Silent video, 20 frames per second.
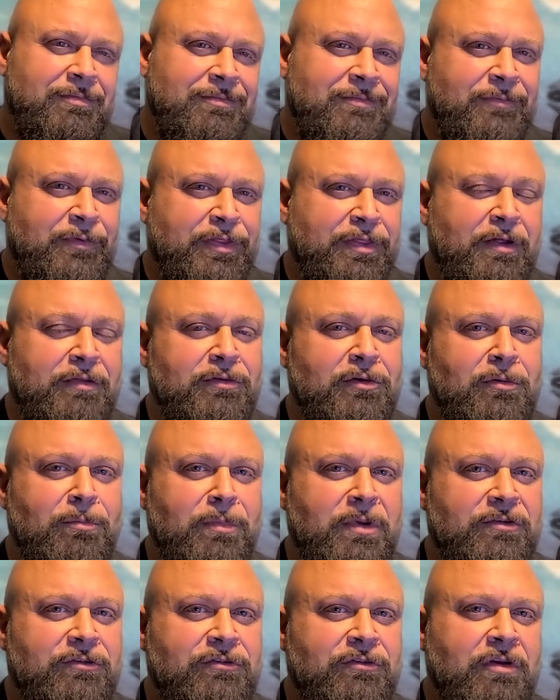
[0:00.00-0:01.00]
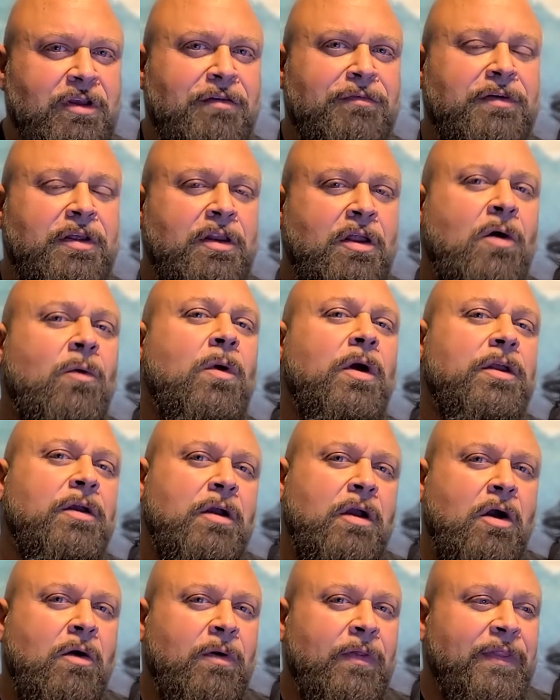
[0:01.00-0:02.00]
with a little mystery if you know what you're
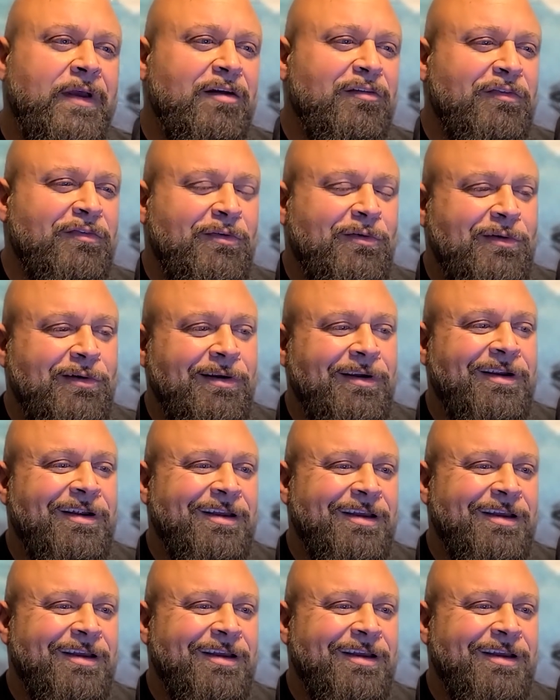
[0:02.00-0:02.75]
going there for.